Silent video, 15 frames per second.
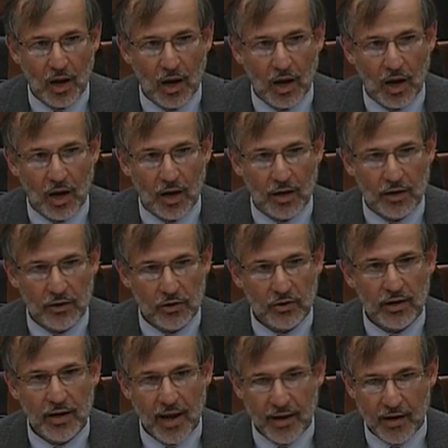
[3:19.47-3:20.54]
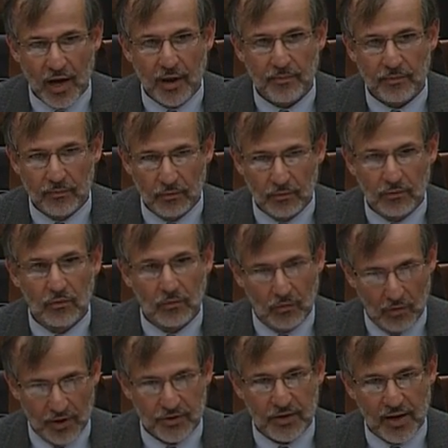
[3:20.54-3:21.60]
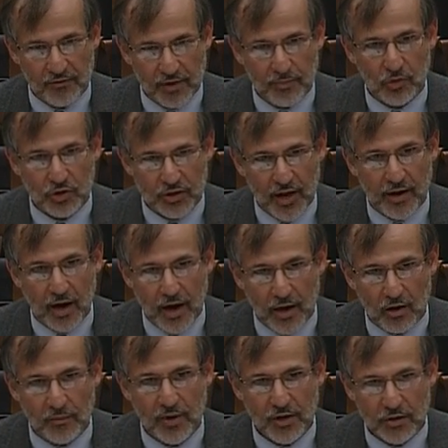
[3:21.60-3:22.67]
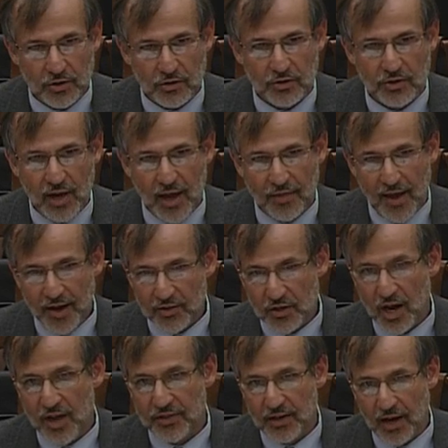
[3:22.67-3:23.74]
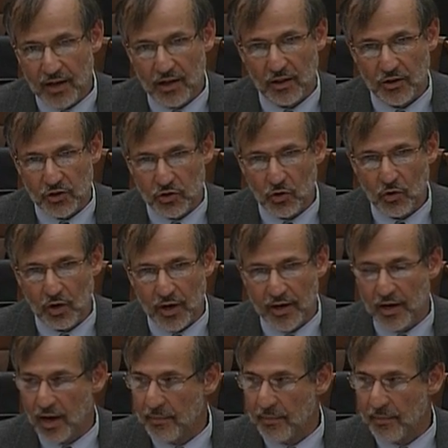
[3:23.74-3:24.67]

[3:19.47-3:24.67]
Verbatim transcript: uh, you can end up with 70% higher emissions. And that's not the end of the story.